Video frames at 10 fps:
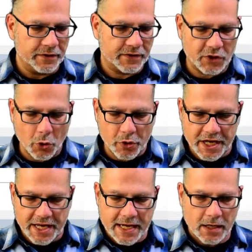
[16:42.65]
So
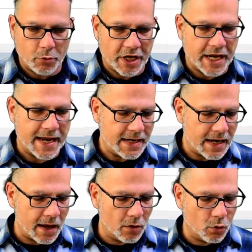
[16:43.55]
here we can
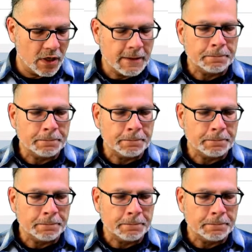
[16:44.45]
now